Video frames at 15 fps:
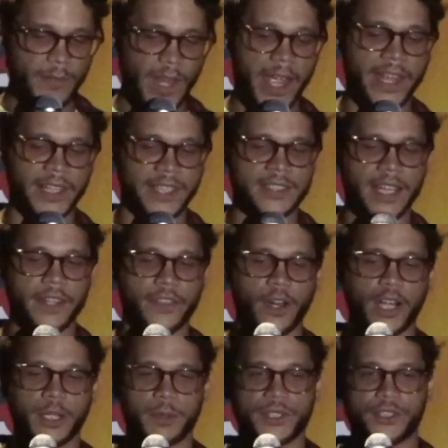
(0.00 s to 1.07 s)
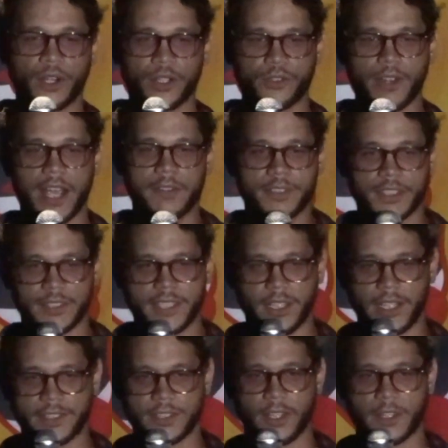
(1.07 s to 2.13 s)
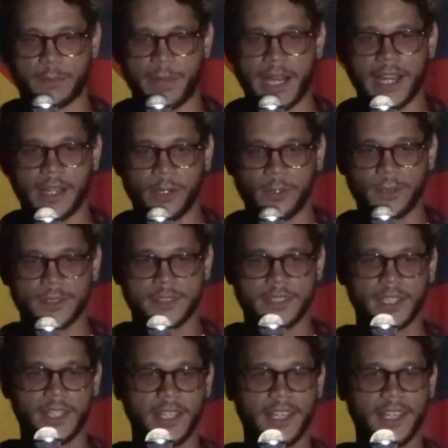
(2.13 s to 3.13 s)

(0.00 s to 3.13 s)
And at least I thought it was drunk drivers until I saw the potholes,